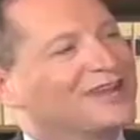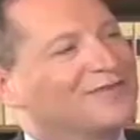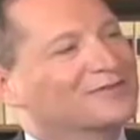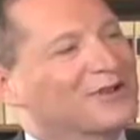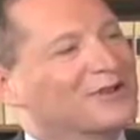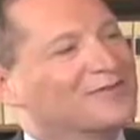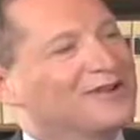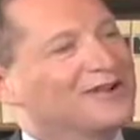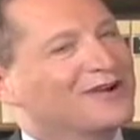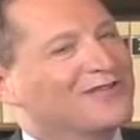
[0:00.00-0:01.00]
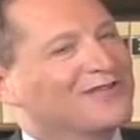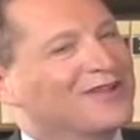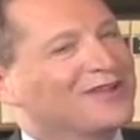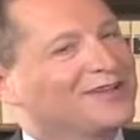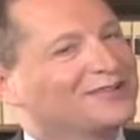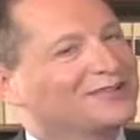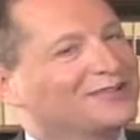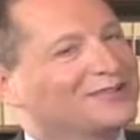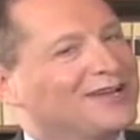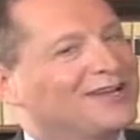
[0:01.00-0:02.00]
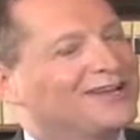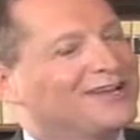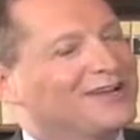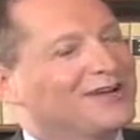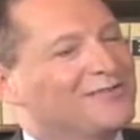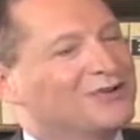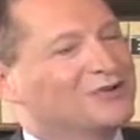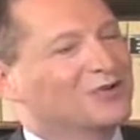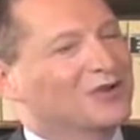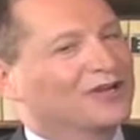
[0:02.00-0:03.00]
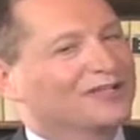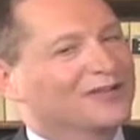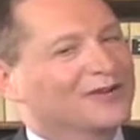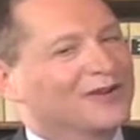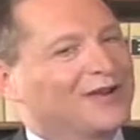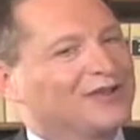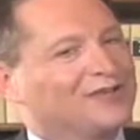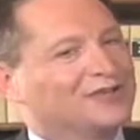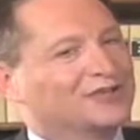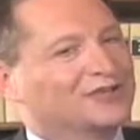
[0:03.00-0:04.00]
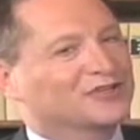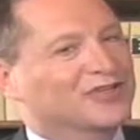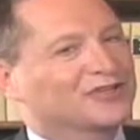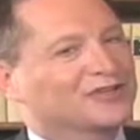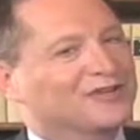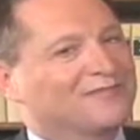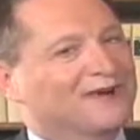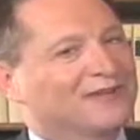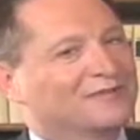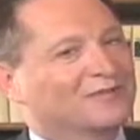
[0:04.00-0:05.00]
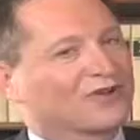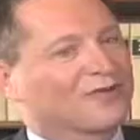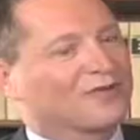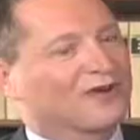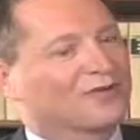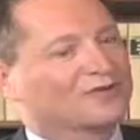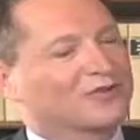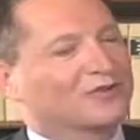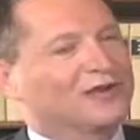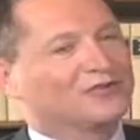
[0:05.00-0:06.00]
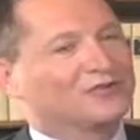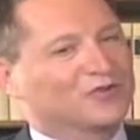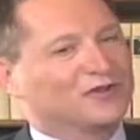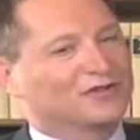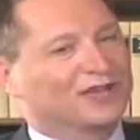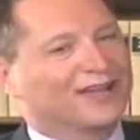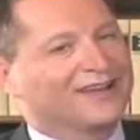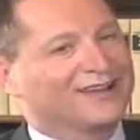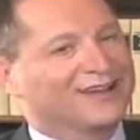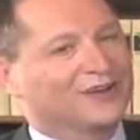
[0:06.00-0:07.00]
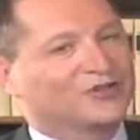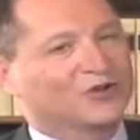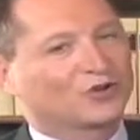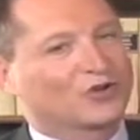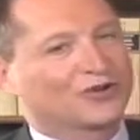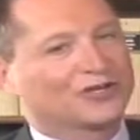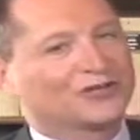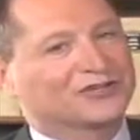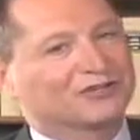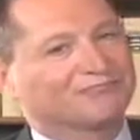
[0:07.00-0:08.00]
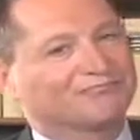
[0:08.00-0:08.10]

name is Arlan Meekhof. He is the Senate Majority Leader in the Michigan State Senate. My name is Brad Palmer. So glad you joined us today on Charter Local Leadership.